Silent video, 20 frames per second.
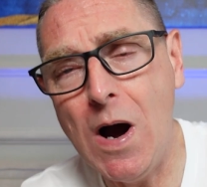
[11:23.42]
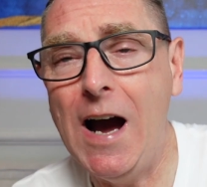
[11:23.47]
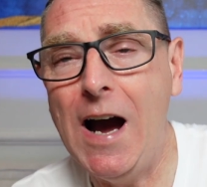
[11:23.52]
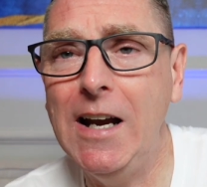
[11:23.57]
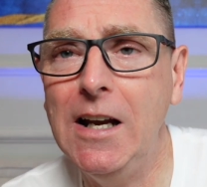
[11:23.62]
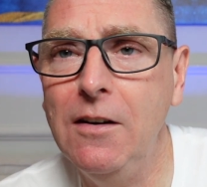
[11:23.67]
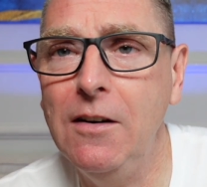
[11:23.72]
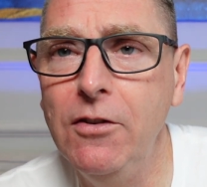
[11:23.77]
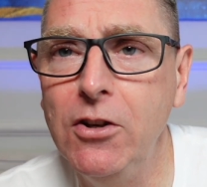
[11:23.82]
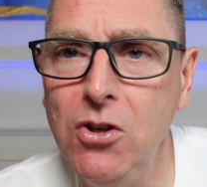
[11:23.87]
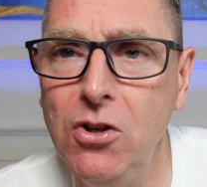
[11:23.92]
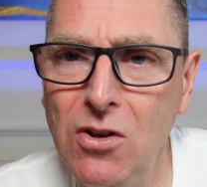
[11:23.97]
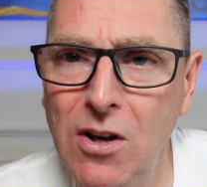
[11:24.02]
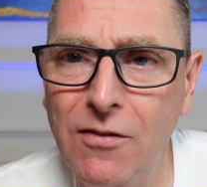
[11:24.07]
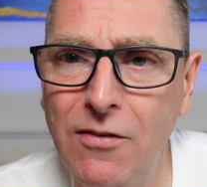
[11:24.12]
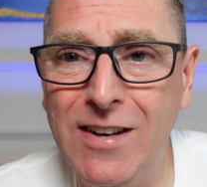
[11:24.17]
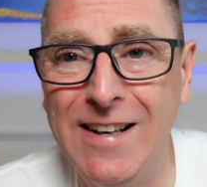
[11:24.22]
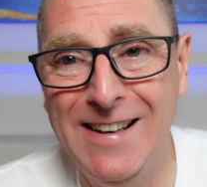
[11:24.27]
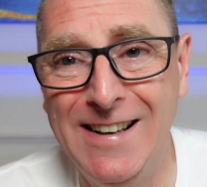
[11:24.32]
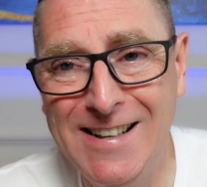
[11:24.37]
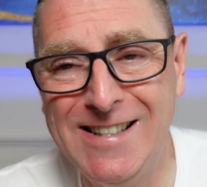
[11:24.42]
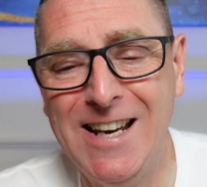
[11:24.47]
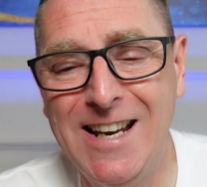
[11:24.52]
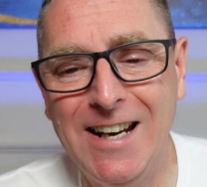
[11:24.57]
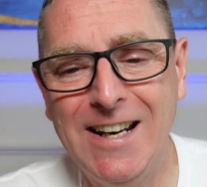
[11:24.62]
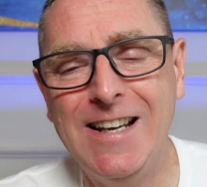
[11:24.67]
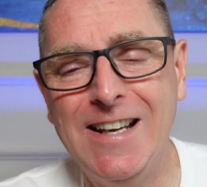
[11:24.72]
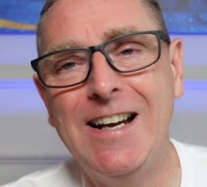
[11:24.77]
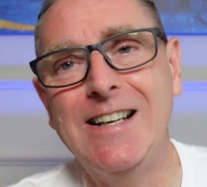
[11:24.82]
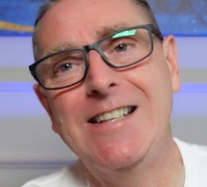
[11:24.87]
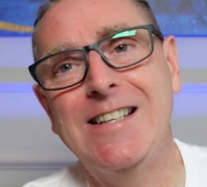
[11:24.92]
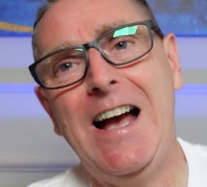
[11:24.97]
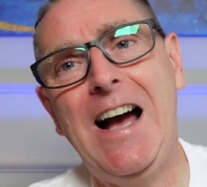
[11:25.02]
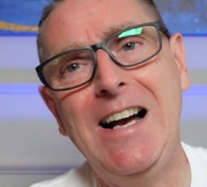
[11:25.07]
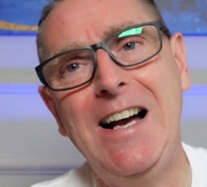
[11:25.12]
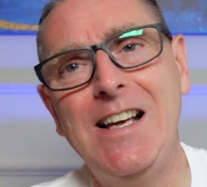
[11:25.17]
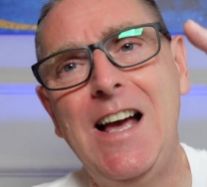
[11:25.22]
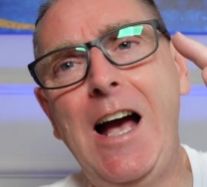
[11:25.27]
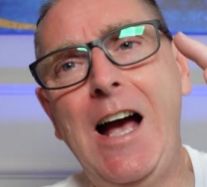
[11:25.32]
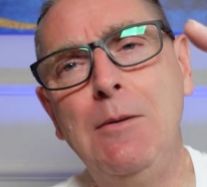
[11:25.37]
I love it. You love it. Let's get it, guys.
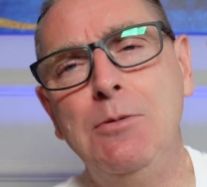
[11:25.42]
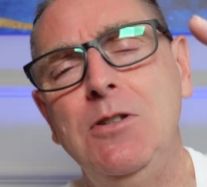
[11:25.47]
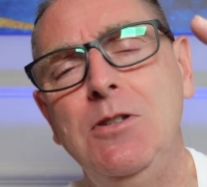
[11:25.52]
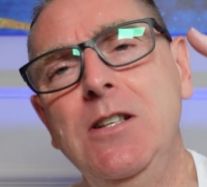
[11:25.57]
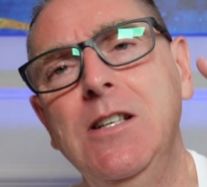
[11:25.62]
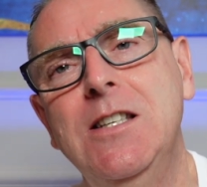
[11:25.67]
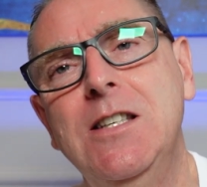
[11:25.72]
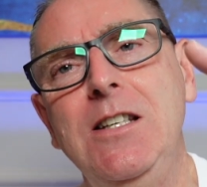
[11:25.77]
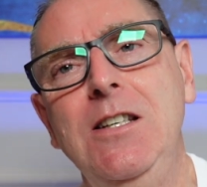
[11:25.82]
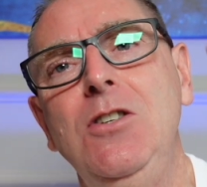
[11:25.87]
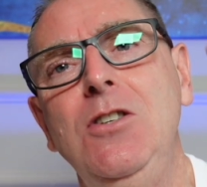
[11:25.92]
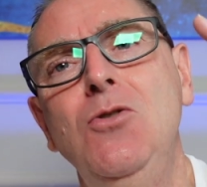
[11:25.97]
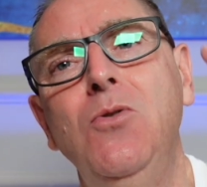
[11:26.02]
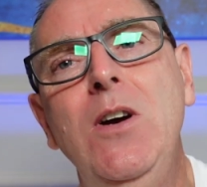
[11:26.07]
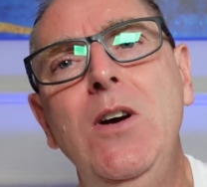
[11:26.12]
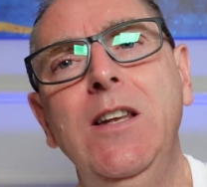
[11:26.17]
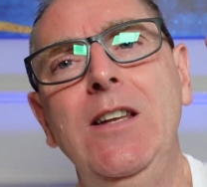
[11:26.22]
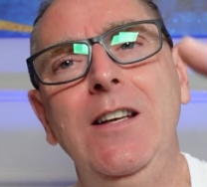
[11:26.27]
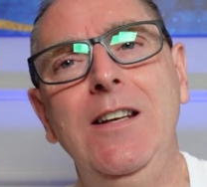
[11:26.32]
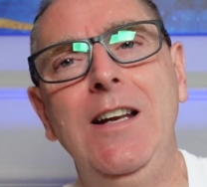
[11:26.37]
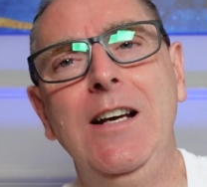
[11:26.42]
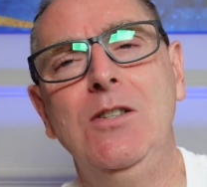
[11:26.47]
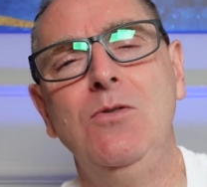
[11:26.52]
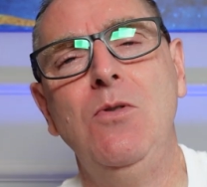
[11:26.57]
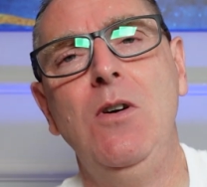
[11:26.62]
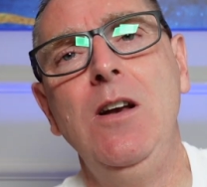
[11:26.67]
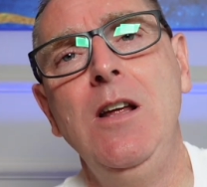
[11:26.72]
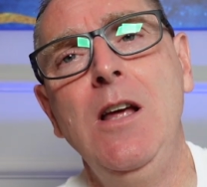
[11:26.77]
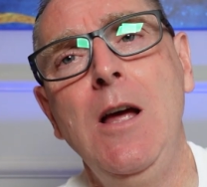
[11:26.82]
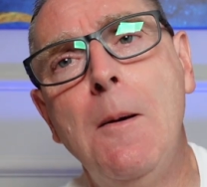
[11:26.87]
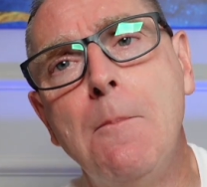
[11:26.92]
I'll absolutely see you in the next one.